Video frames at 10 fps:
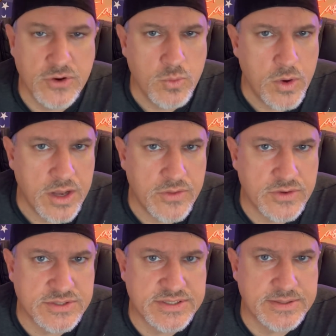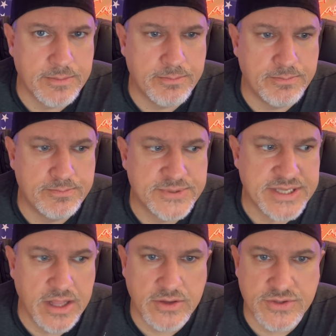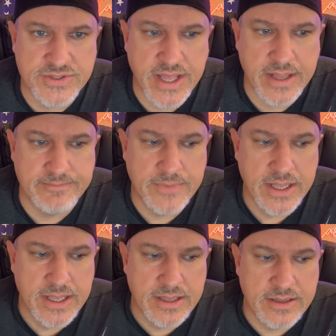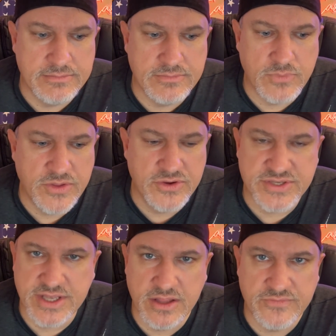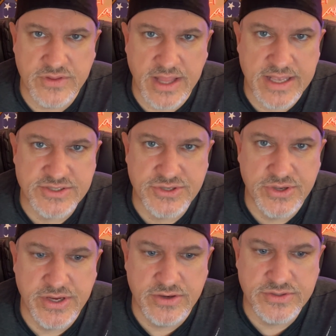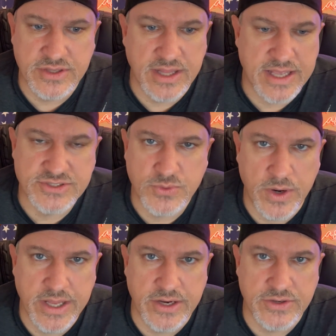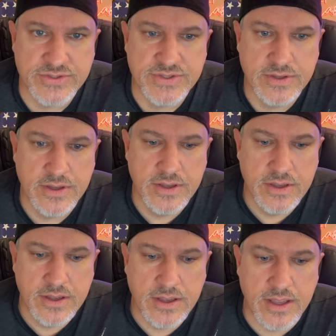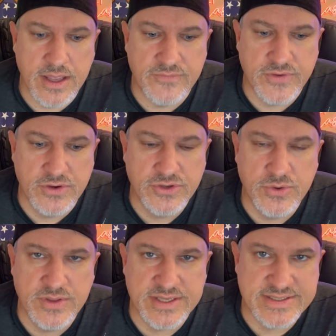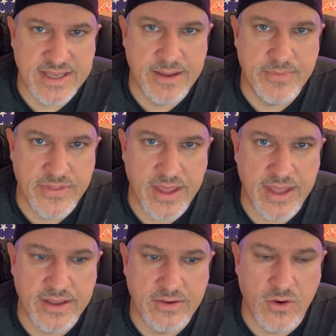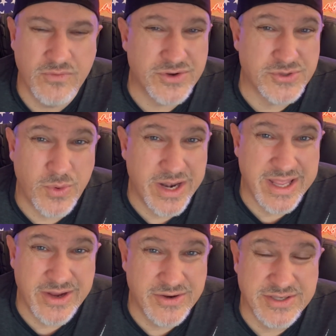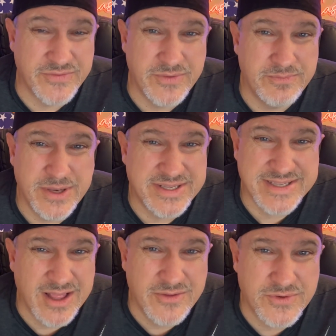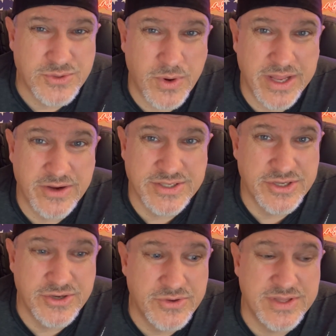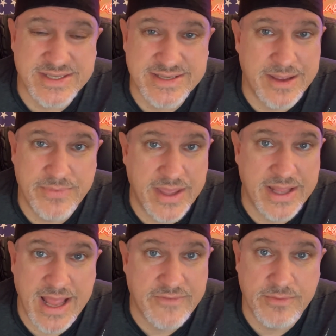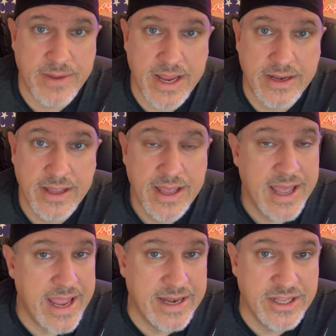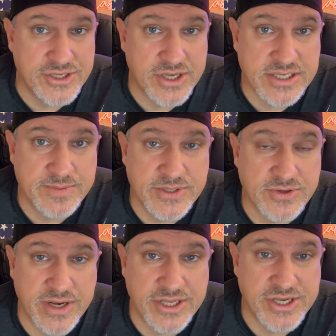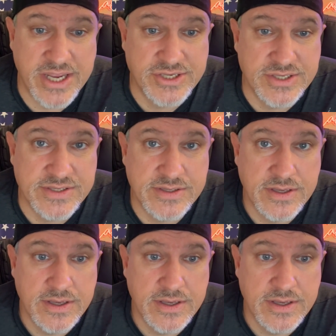you're one of those sellers that, whether you're selling for the last two years or the last 20 years, if you're doing the same thing over 20 years, if you've been selling for 20 years and you're doing the same thing and haven't made any adjustments or any changes,